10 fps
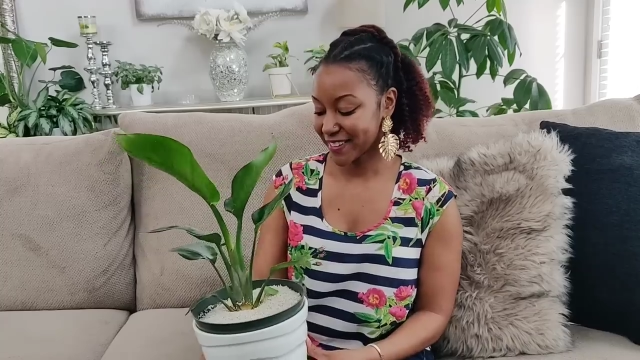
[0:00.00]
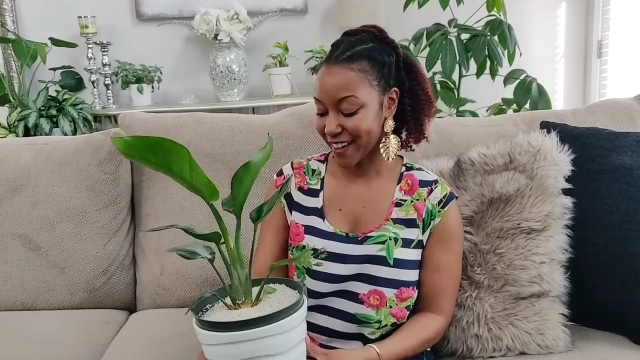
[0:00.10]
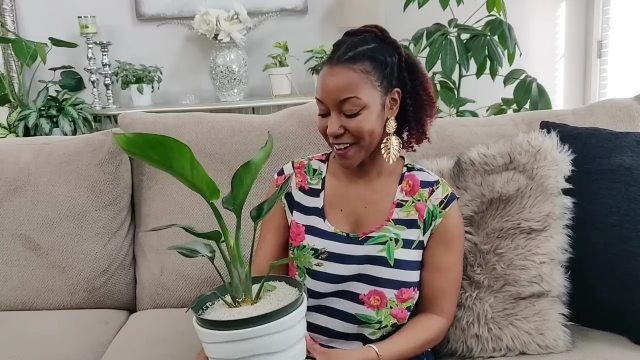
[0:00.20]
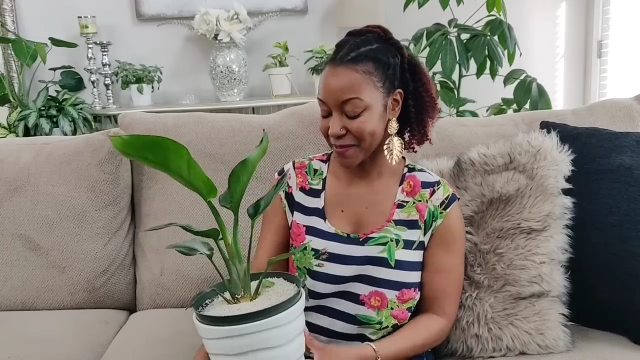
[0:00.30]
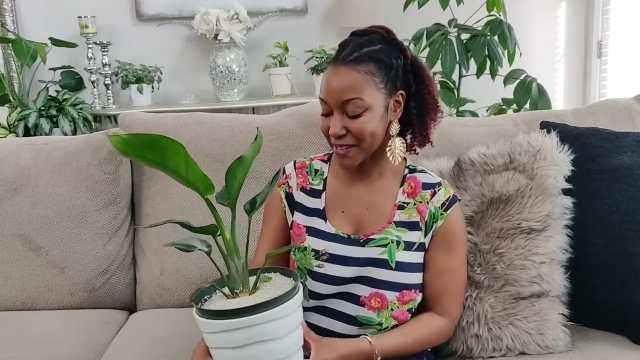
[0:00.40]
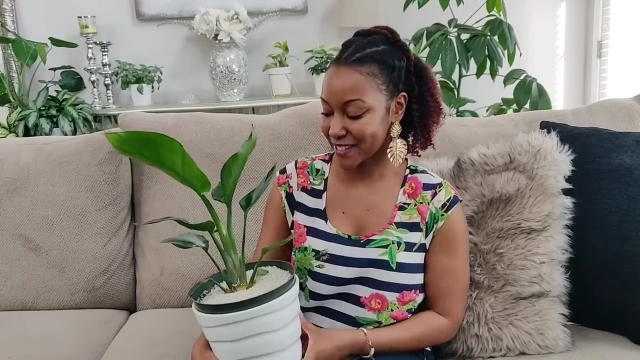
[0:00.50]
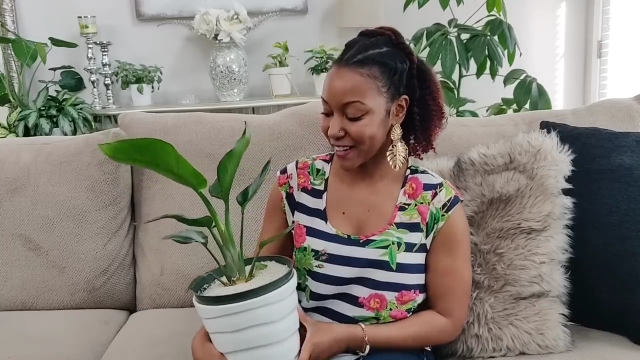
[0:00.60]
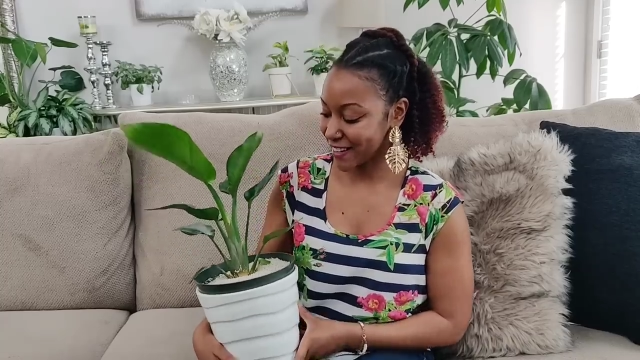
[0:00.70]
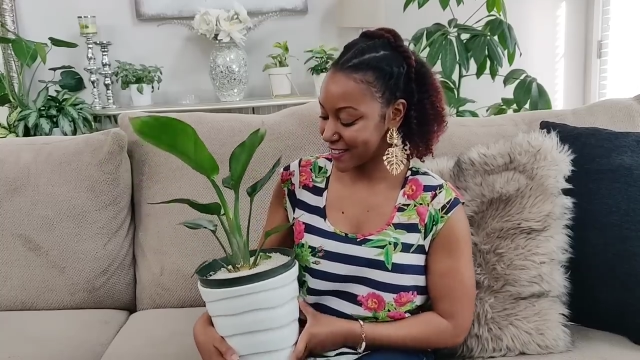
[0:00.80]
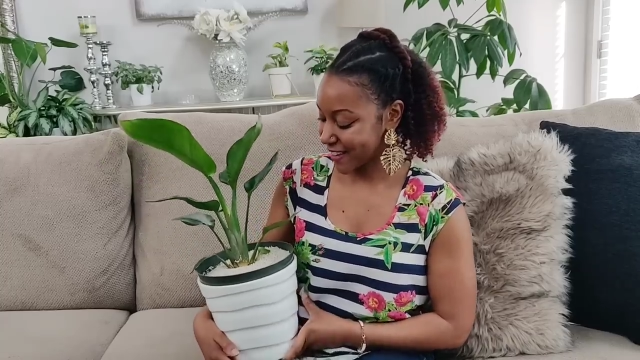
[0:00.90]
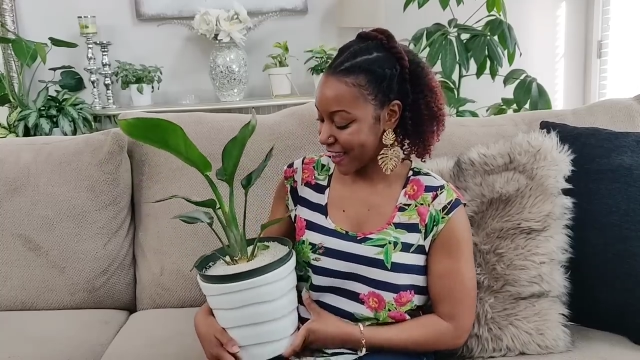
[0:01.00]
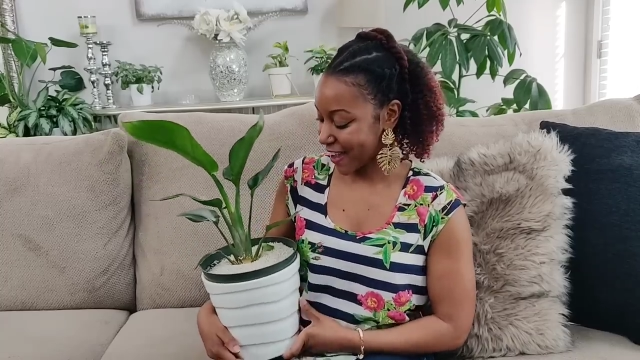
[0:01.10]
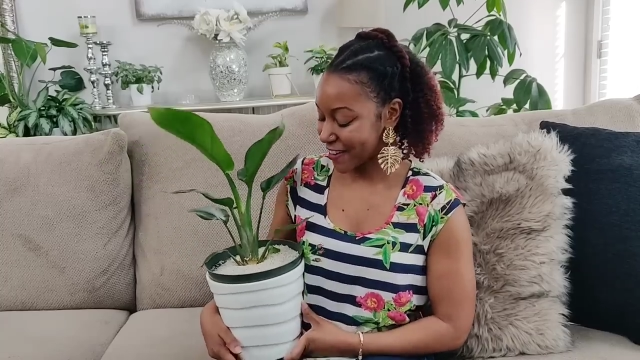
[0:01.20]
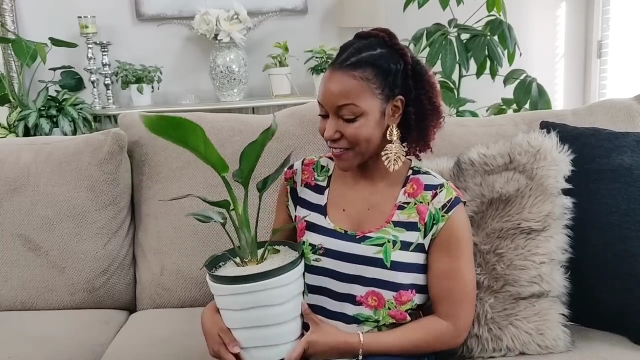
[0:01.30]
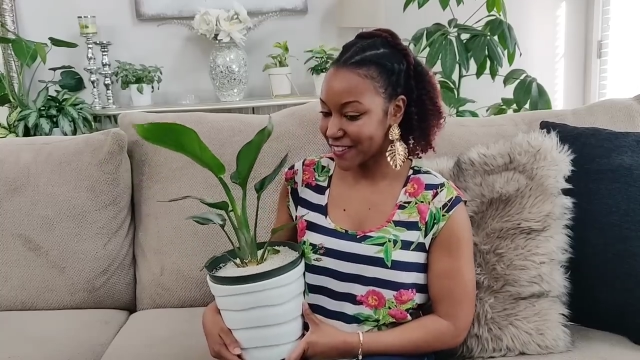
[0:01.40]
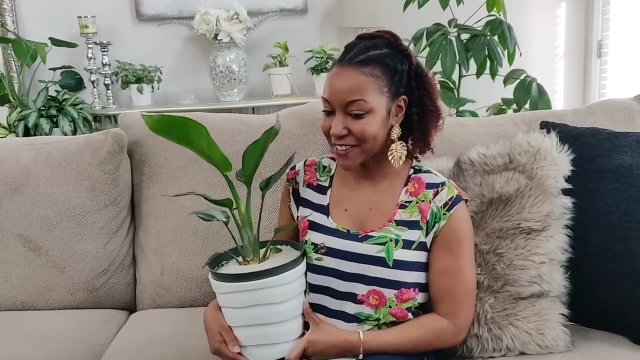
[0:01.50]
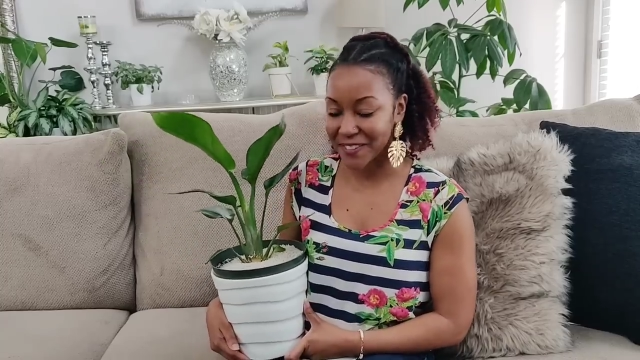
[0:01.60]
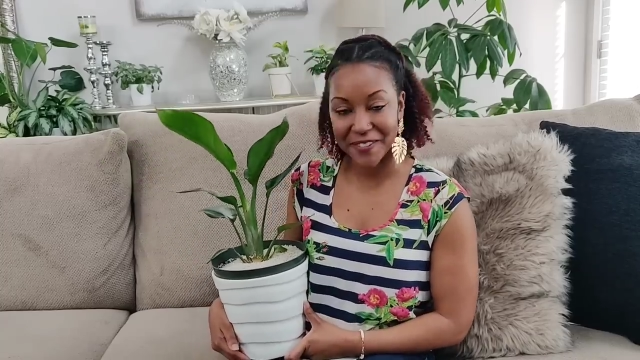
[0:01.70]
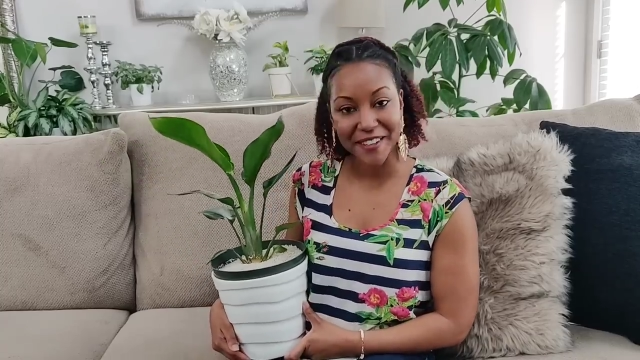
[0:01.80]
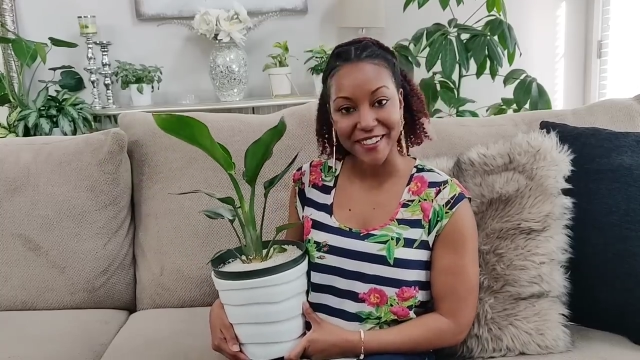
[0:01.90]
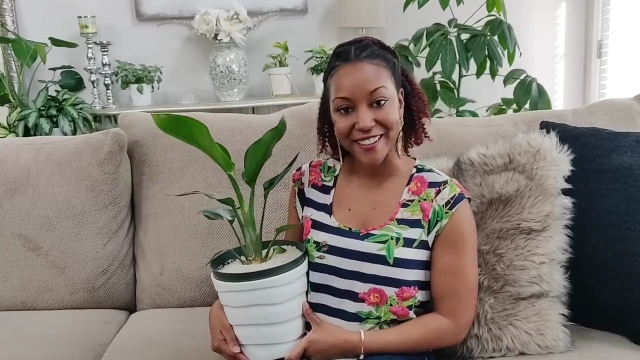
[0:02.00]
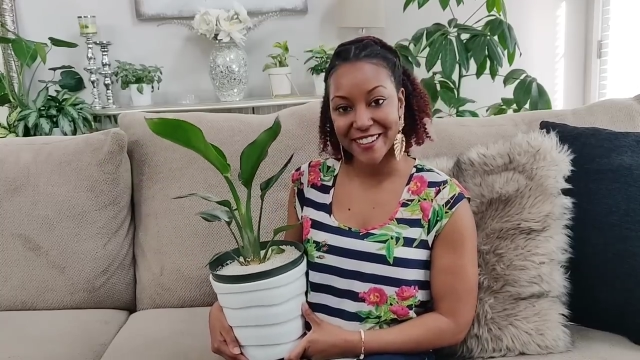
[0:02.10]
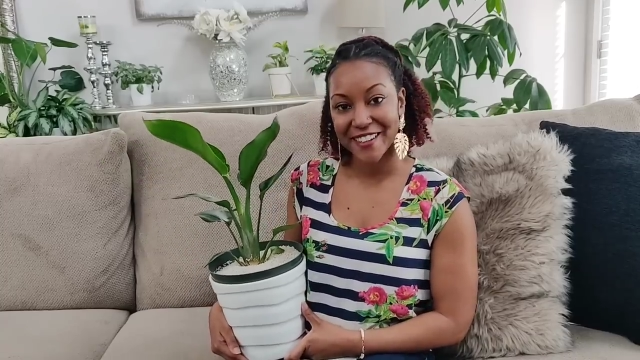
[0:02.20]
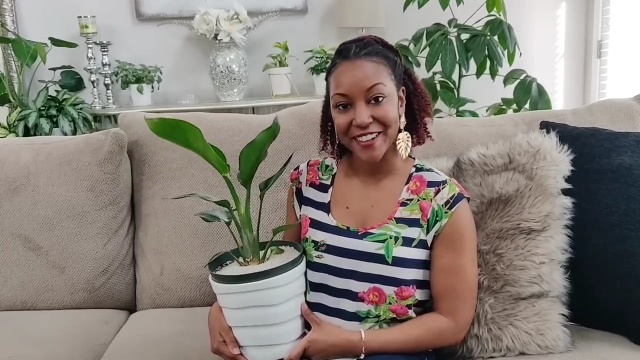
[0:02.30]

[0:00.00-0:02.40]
yeah, I'm excited to have another one